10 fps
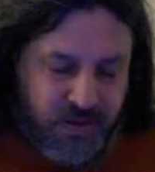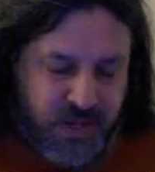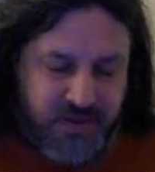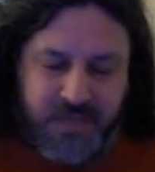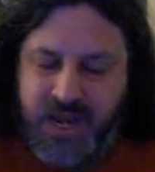
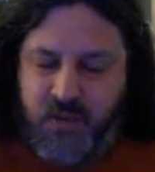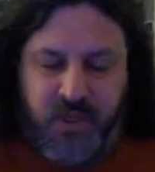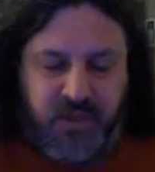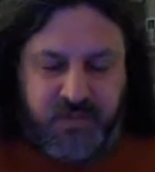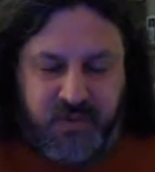it doesn't matter
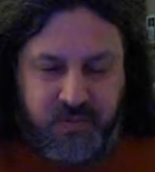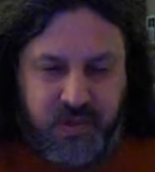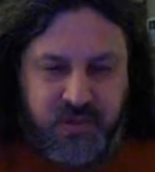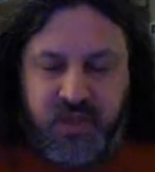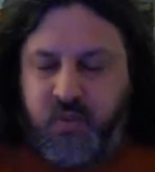whether it's
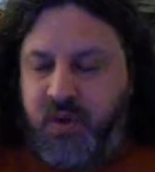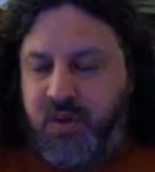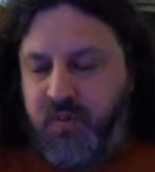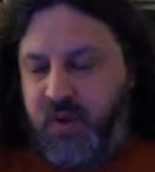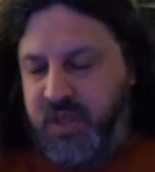music,
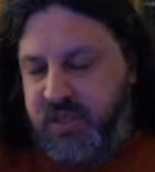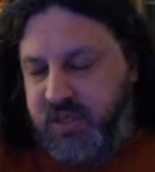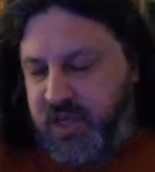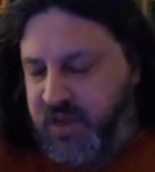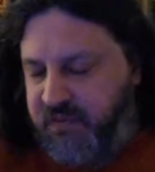whether, whether
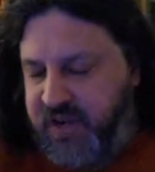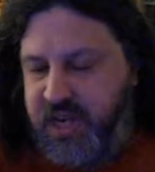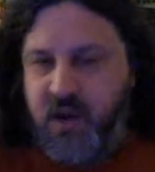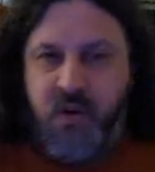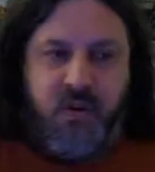it's uh,
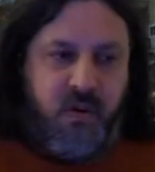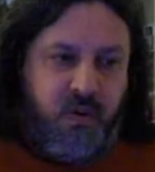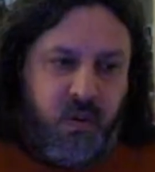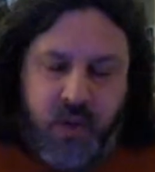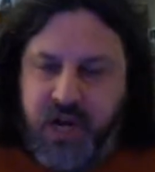video,
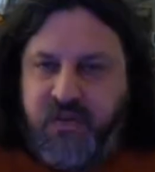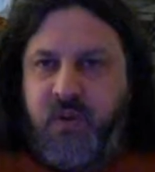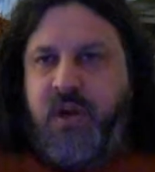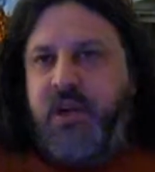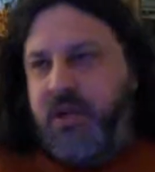or whatever
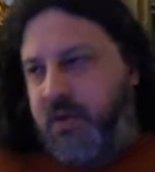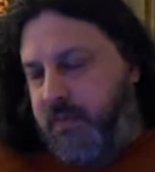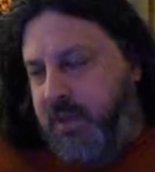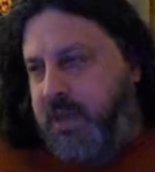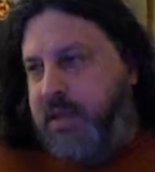you want to do,